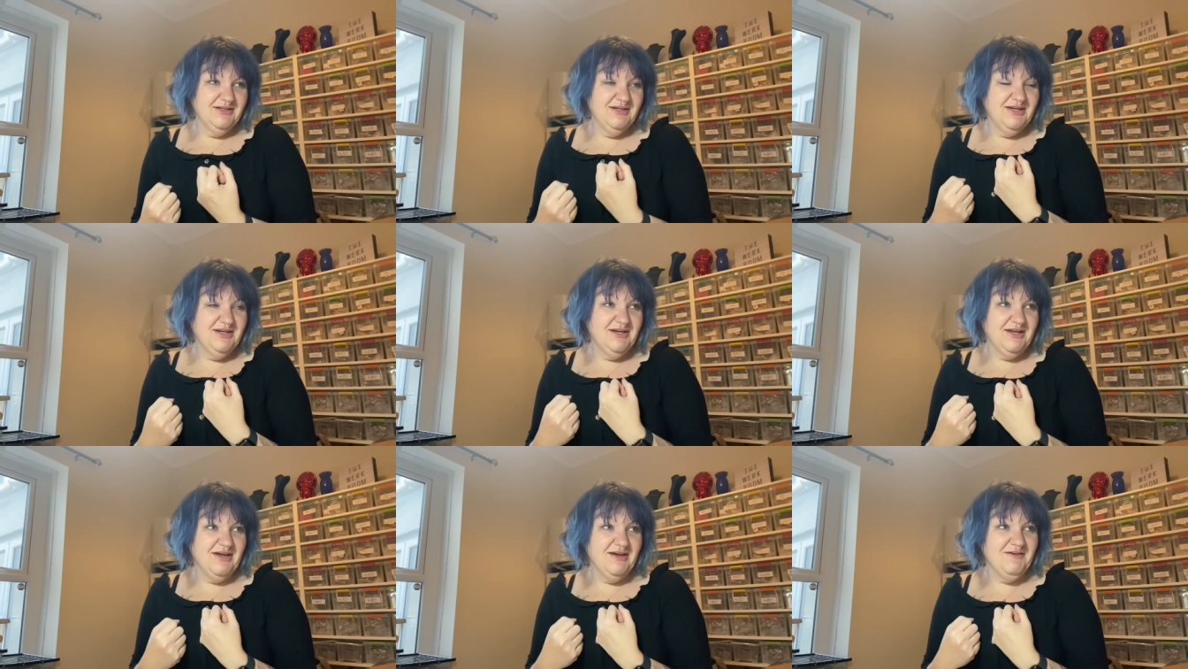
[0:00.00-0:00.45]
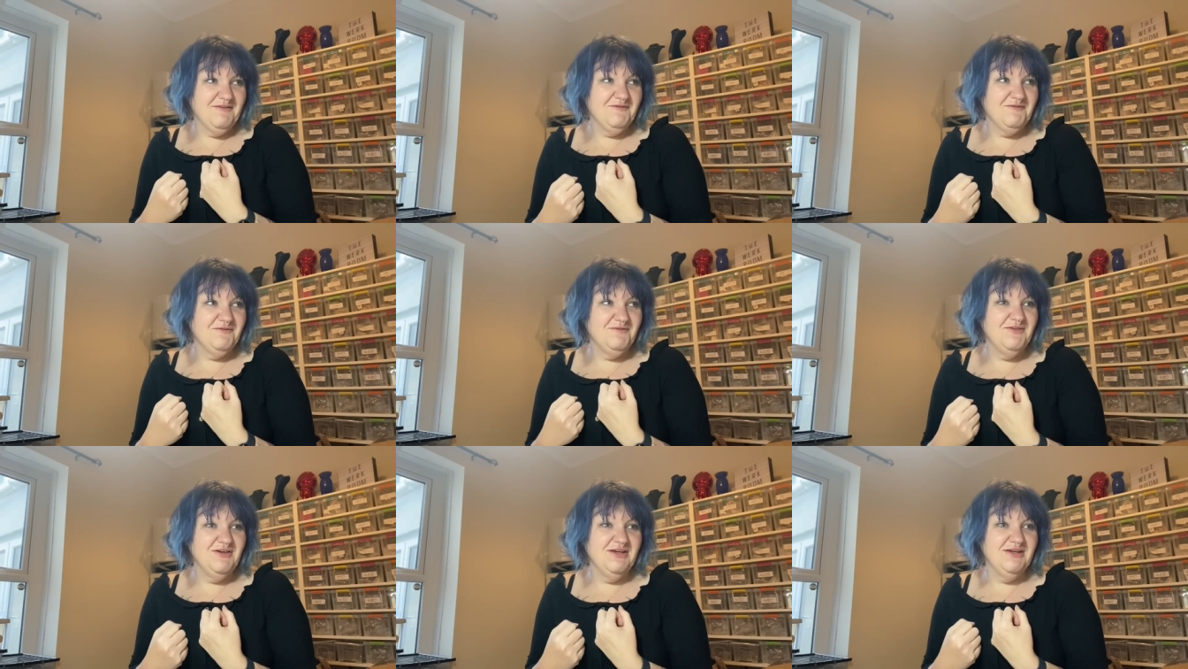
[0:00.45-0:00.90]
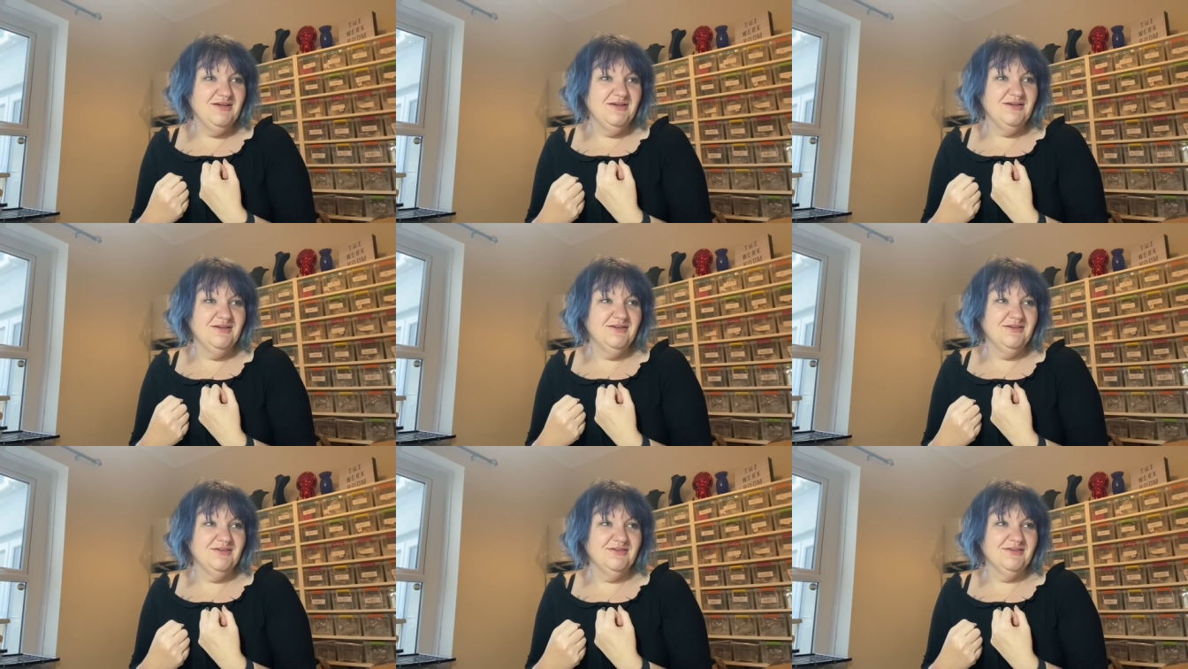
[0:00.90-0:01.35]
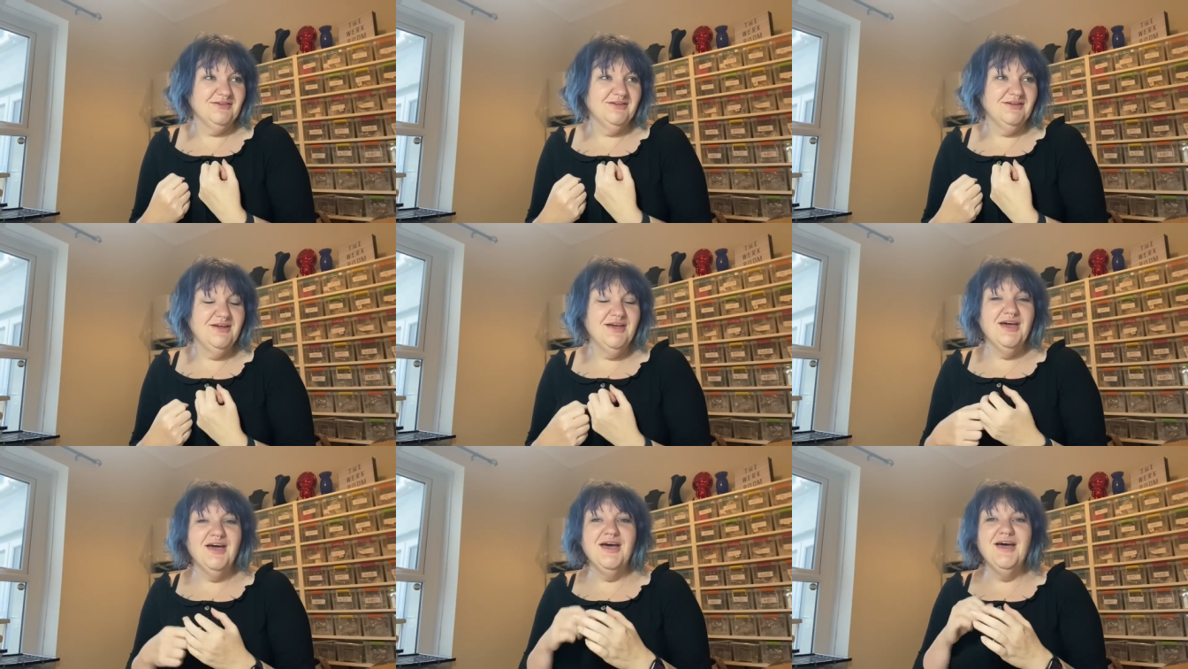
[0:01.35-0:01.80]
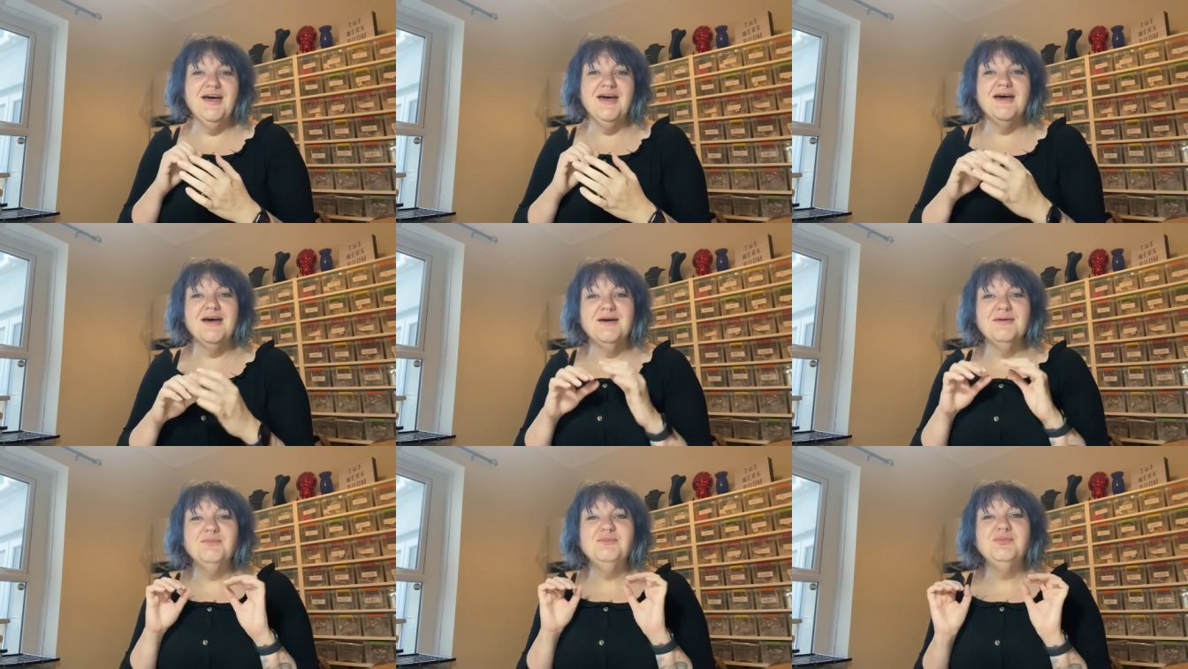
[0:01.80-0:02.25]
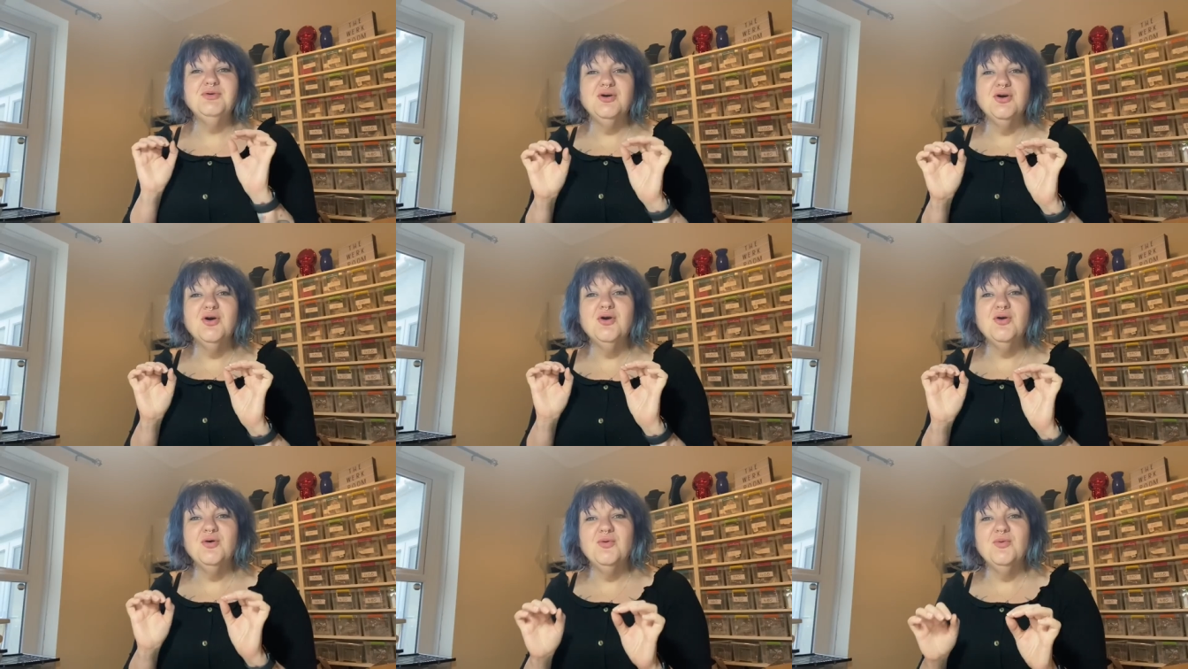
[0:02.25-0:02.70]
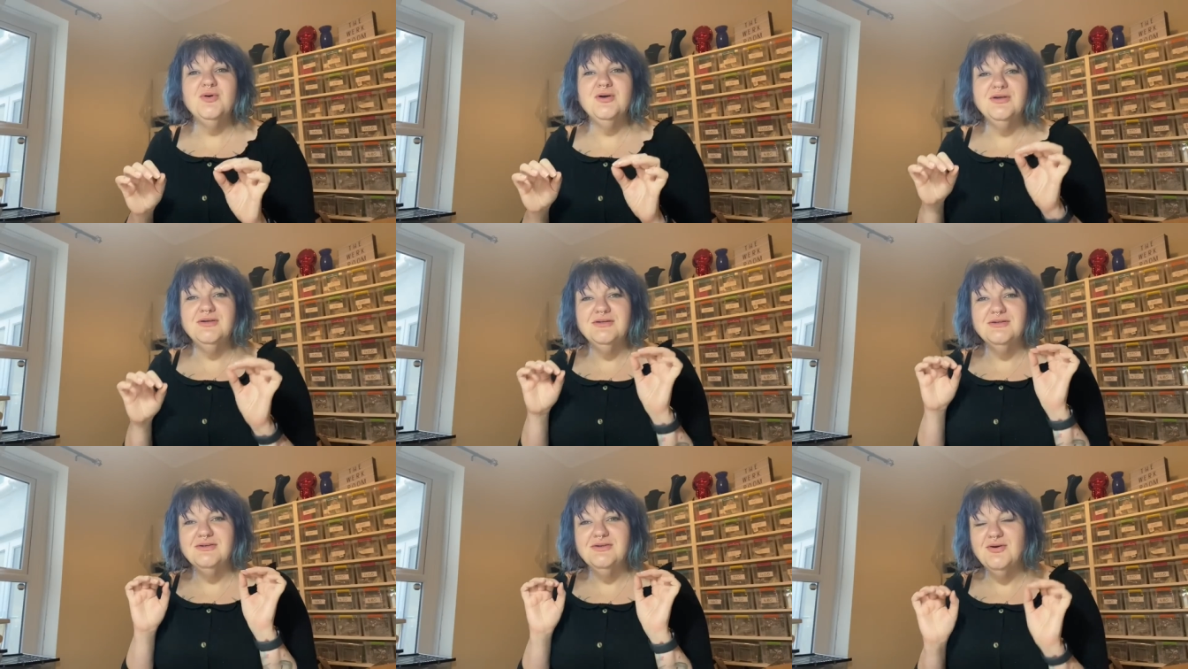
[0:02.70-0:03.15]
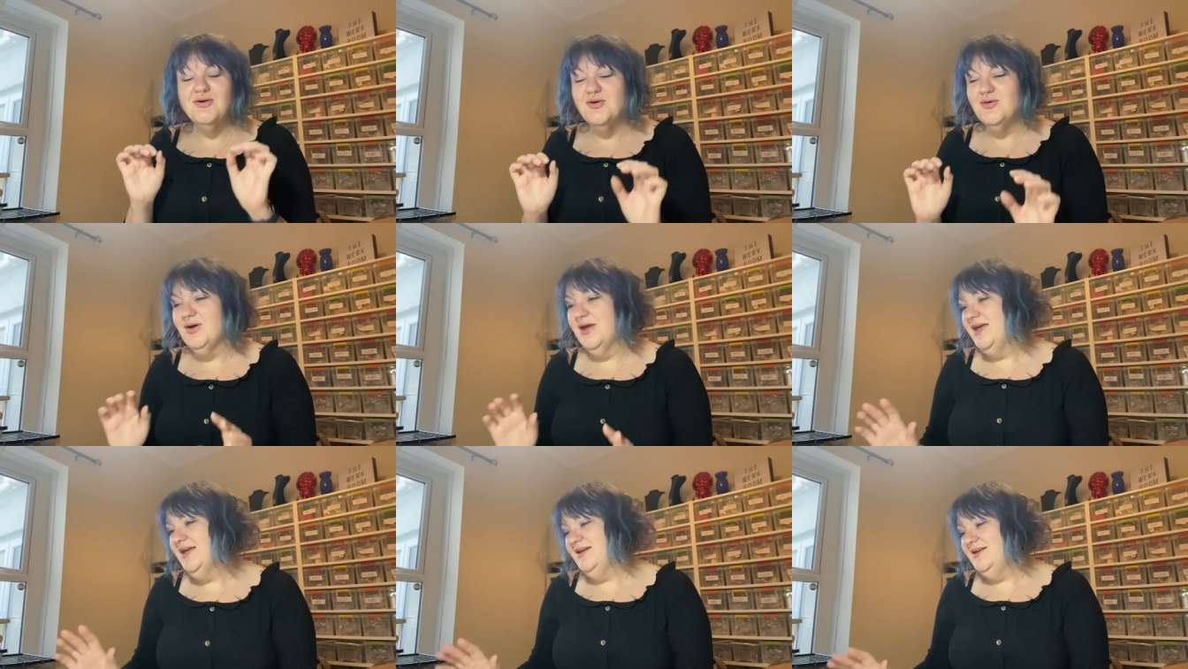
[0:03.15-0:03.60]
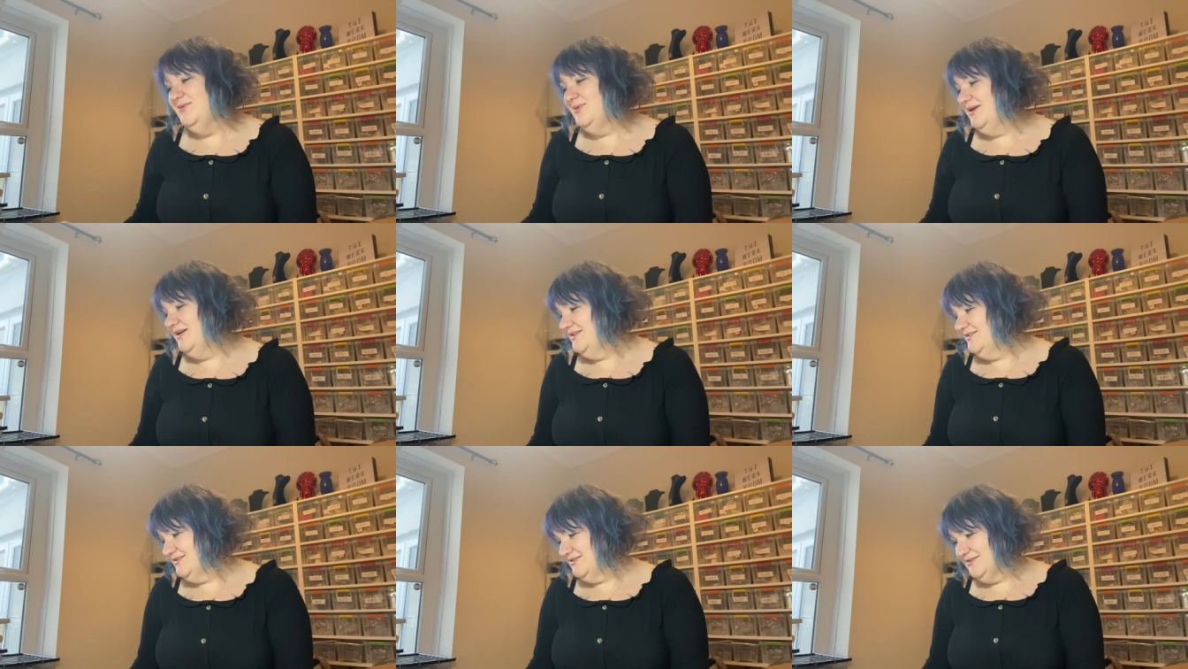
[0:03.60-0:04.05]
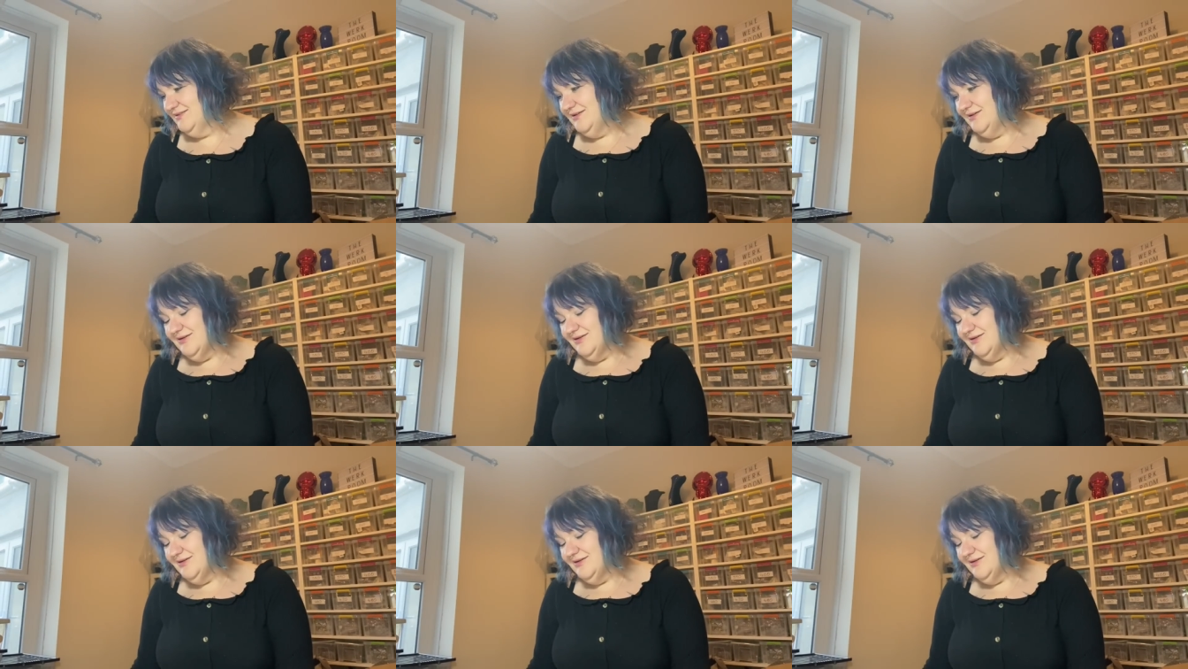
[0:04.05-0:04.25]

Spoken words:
and I feel I'm going home. Anyways,